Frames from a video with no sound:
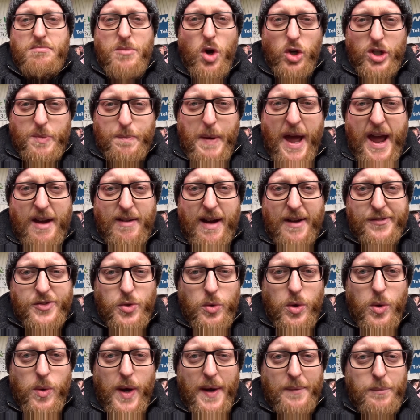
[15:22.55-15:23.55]
much better after
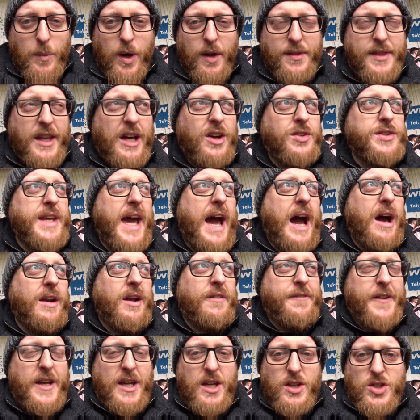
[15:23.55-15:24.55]
we went one nil down.
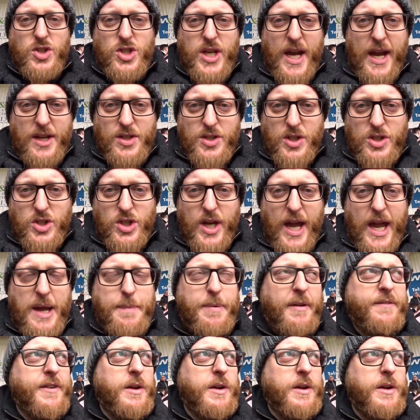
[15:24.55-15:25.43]
I think it's changed the shape.